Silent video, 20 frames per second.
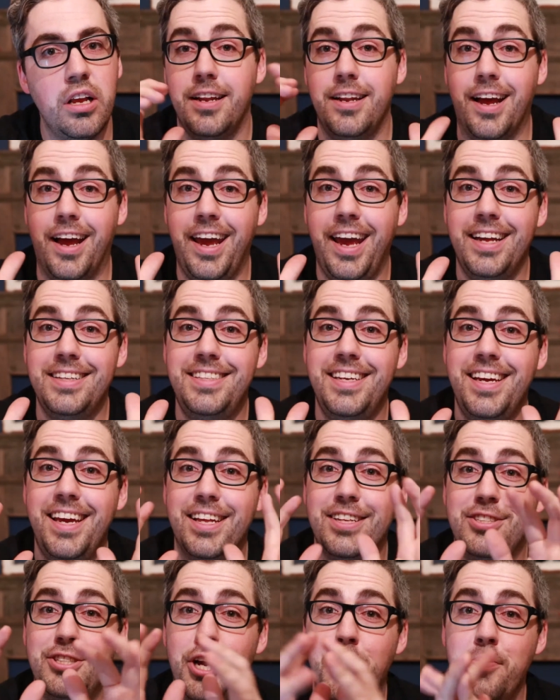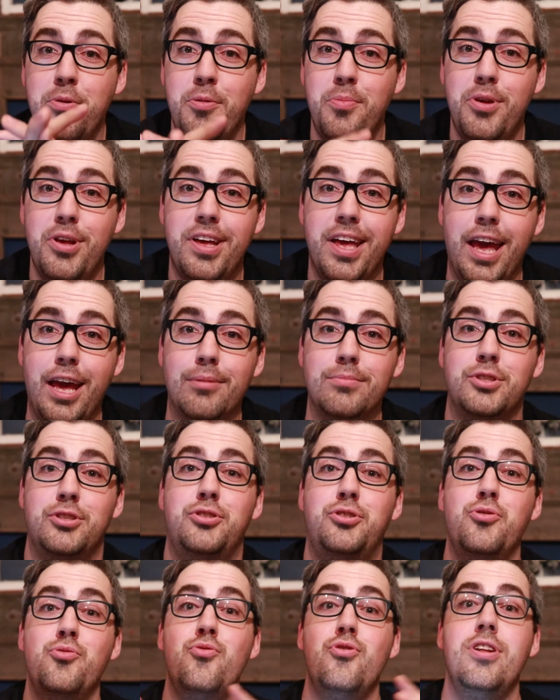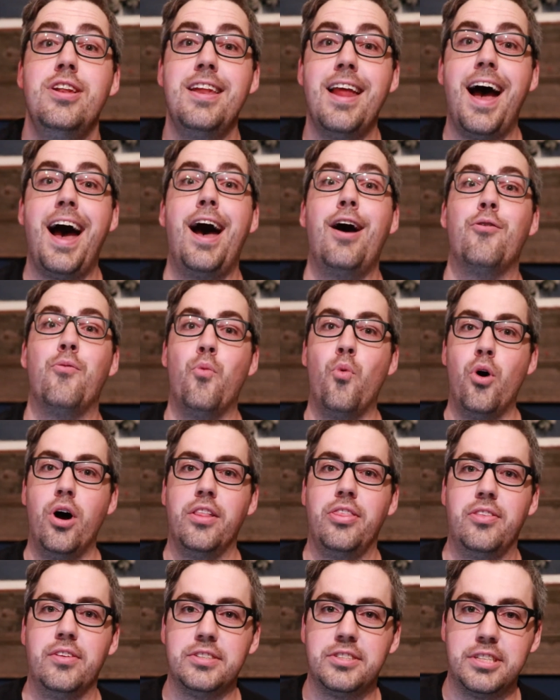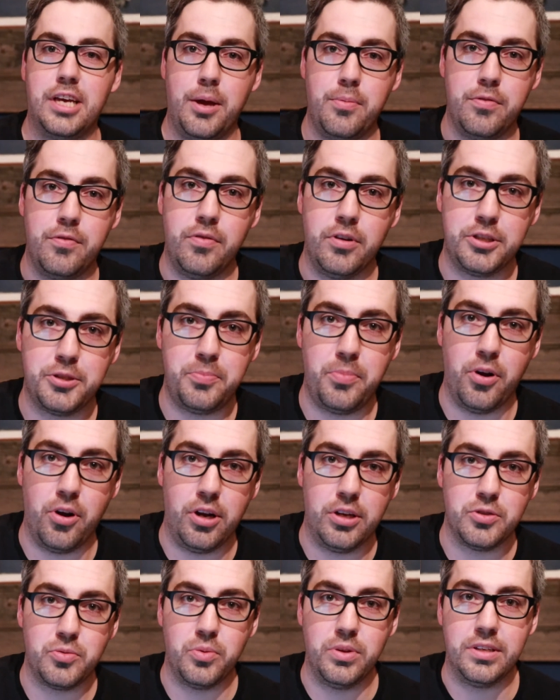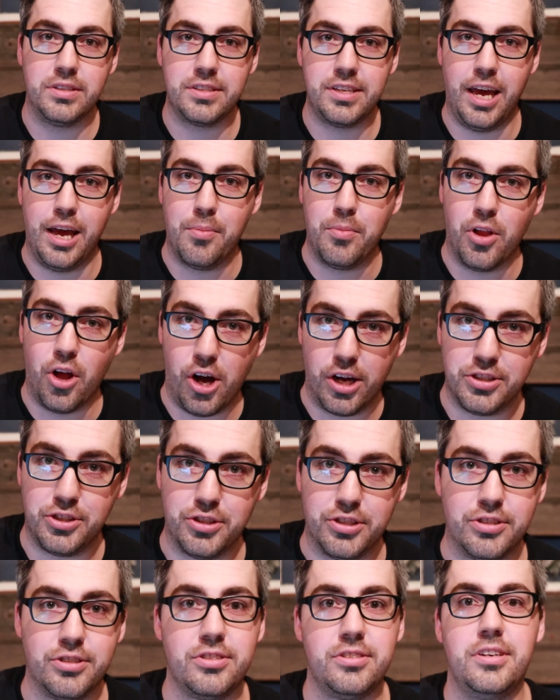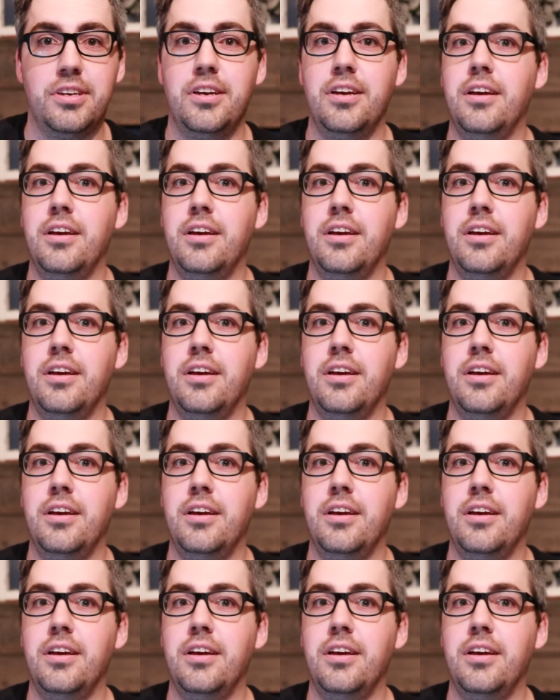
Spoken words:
Niantic and WB Games do not want this type of experience when this game launches.